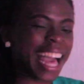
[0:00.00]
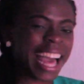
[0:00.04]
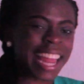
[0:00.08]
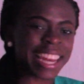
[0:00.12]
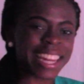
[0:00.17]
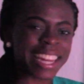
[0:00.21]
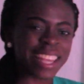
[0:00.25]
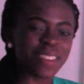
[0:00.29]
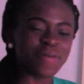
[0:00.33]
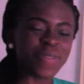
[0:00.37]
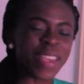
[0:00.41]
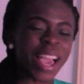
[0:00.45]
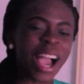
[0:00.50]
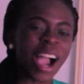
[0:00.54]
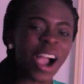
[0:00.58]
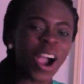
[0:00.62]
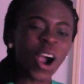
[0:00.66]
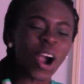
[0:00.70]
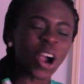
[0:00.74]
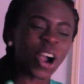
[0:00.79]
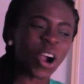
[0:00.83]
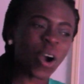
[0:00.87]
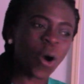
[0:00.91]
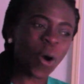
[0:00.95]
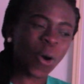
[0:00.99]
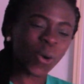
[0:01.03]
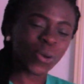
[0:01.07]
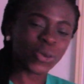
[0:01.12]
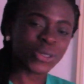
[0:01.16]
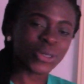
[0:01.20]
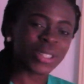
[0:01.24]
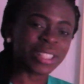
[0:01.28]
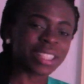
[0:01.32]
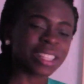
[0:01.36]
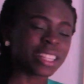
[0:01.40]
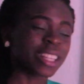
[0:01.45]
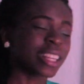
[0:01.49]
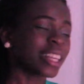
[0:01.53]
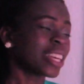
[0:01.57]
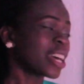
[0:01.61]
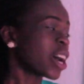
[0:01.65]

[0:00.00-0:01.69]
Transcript: anemia occurs